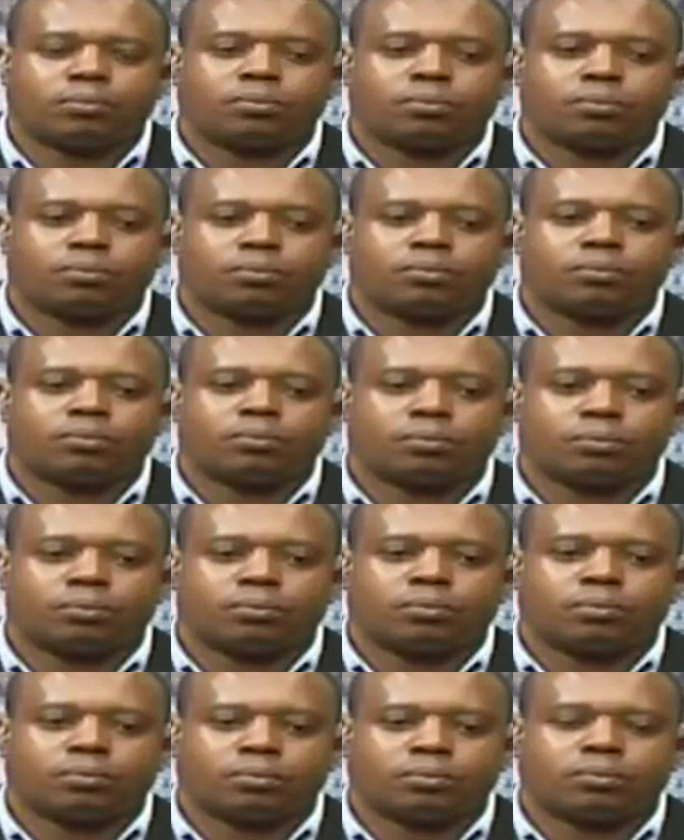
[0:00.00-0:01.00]

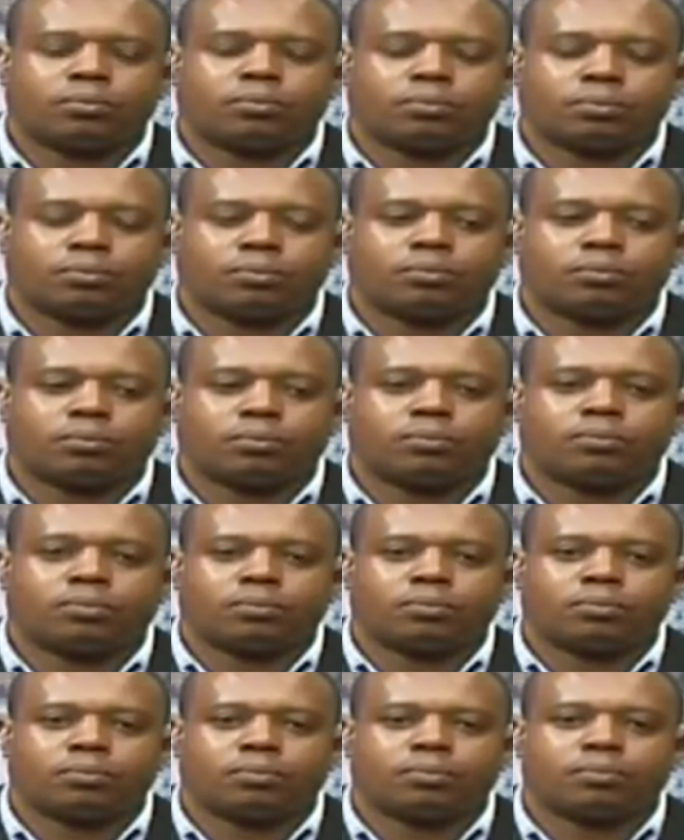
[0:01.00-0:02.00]

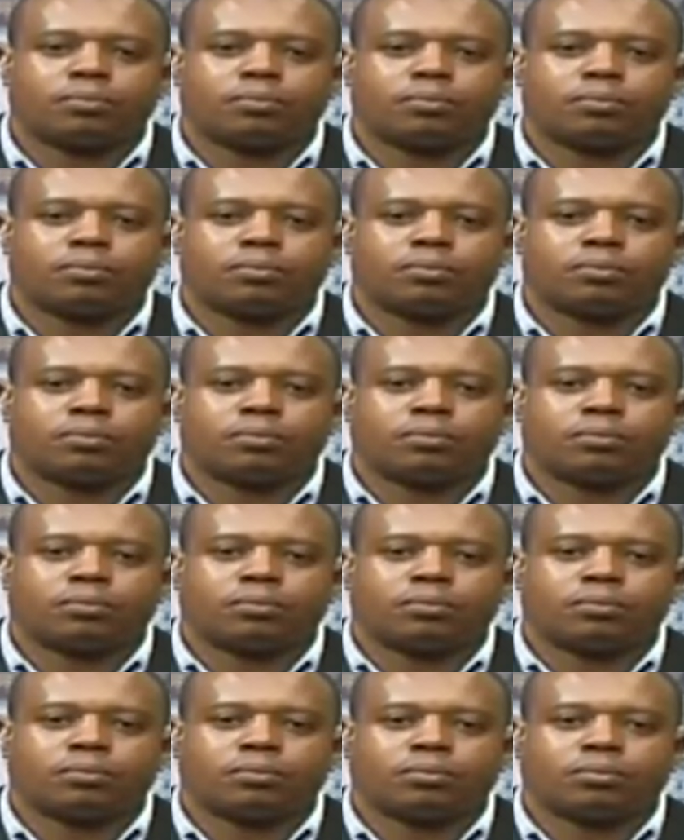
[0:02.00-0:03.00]

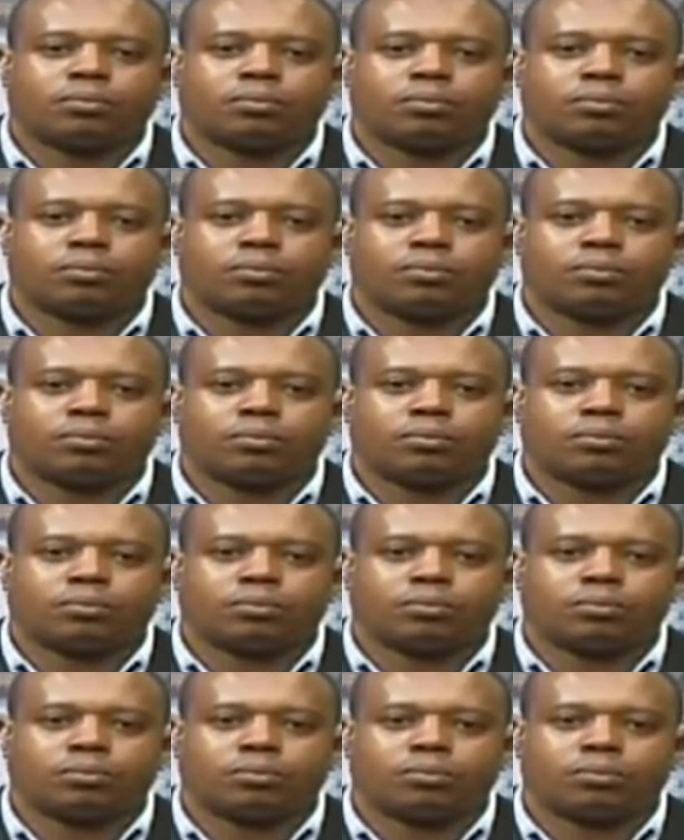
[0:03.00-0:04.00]

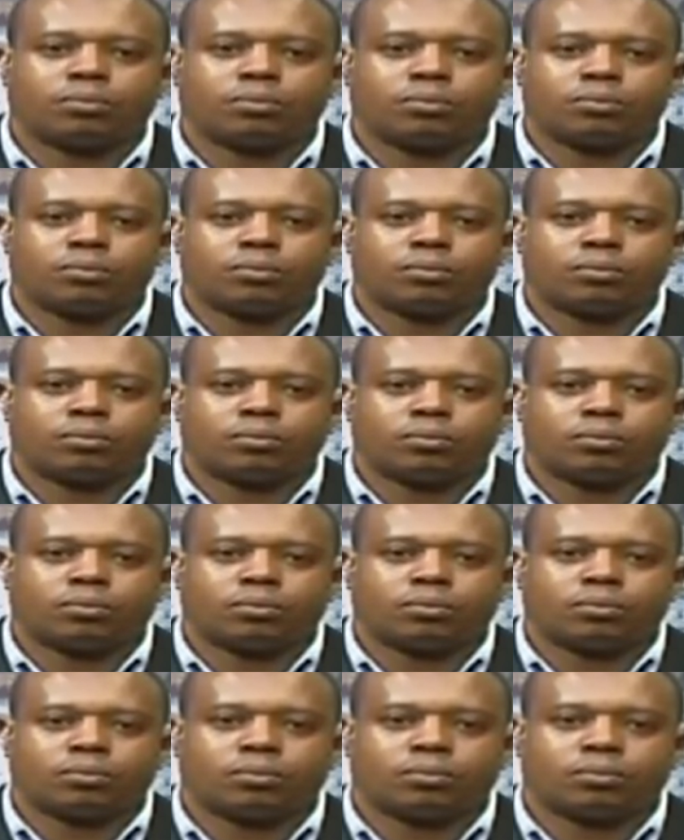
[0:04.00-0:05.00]

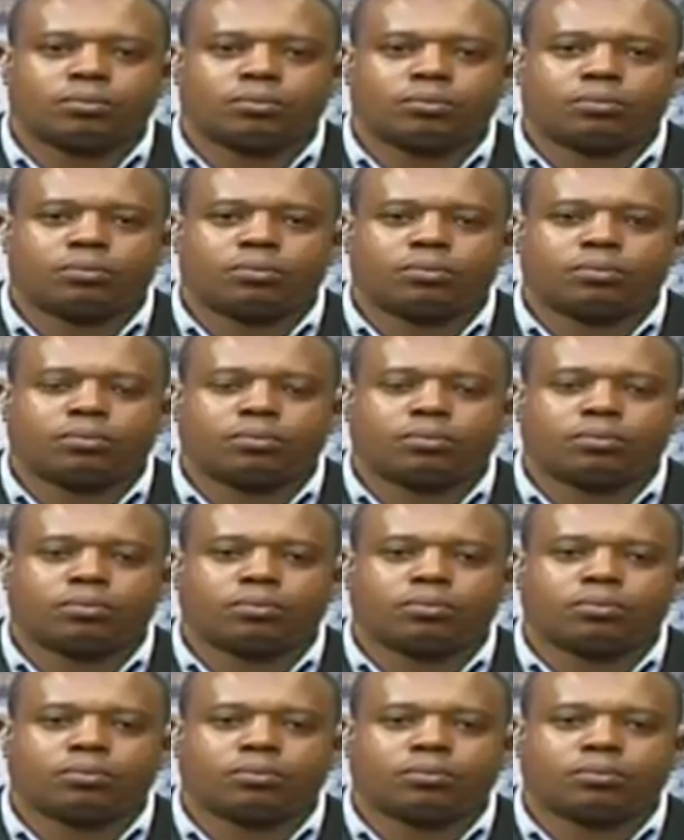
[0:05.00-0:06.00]

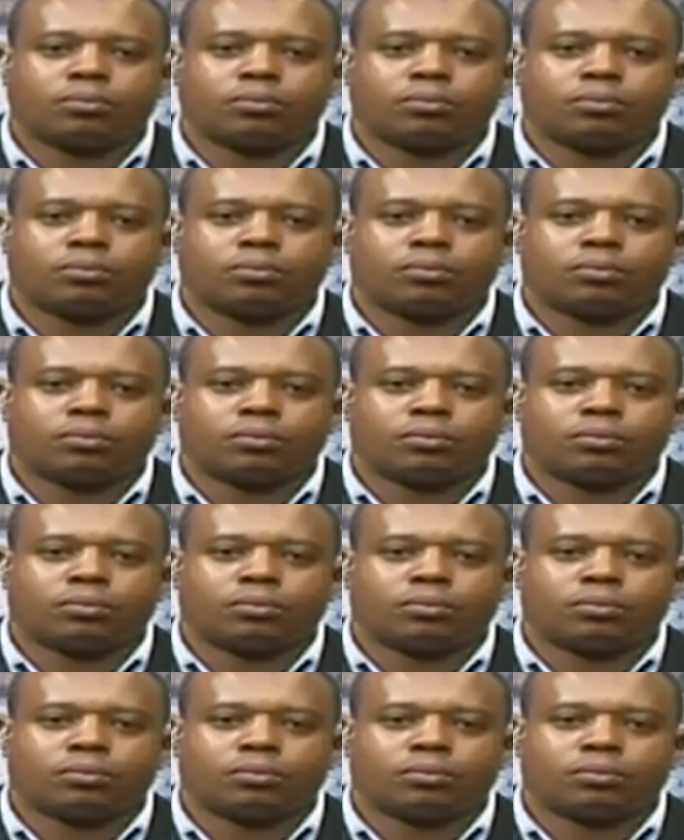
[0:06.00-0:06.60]
This person isn't speaking.